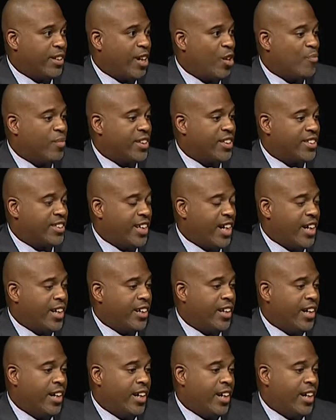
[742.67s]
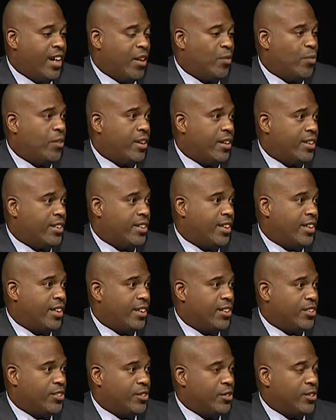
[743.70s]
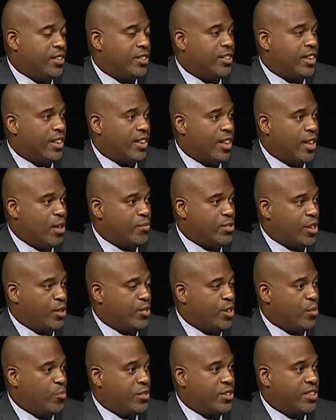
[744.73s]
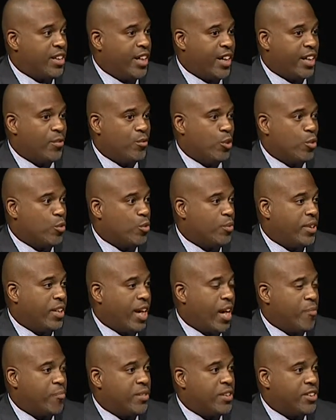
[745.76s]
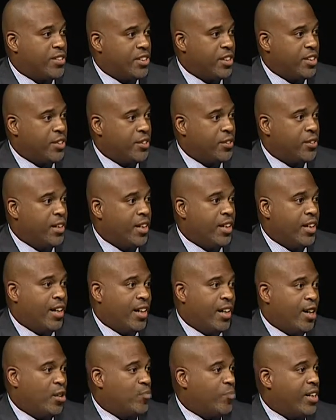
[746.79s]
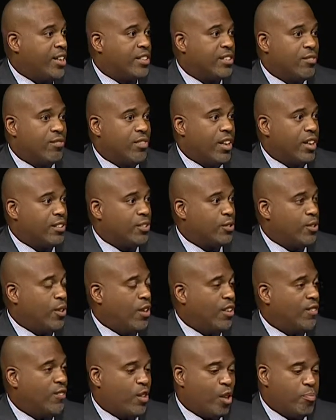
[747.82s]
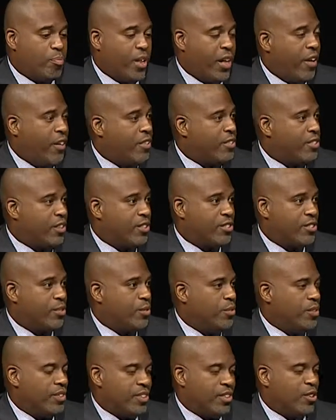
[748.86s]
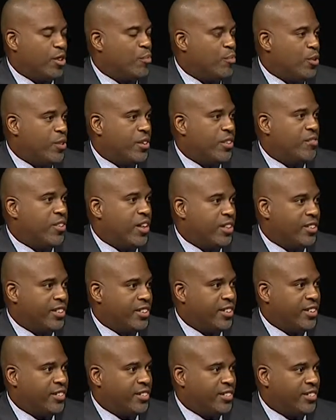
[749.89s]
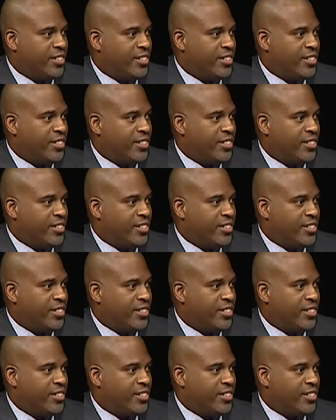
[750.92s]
I'm ecstatic. I want to tell our students that come September 2nd, we will be happy to see you, and best of luck to all of our parents, our students, and community volunteers.